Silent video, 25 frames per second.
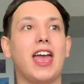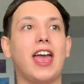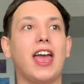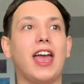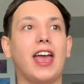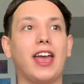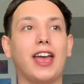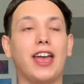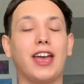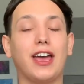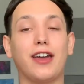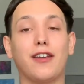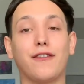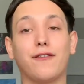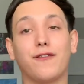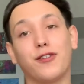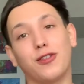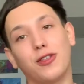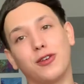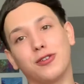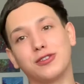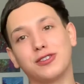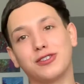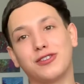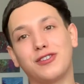And for
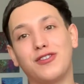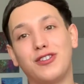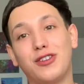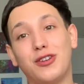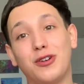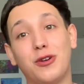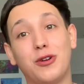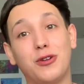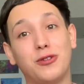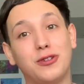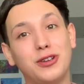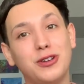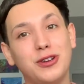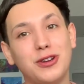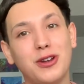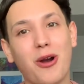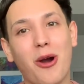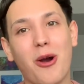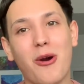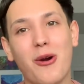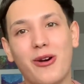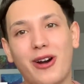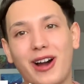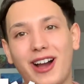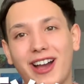those of you who do know
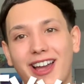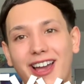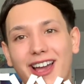who I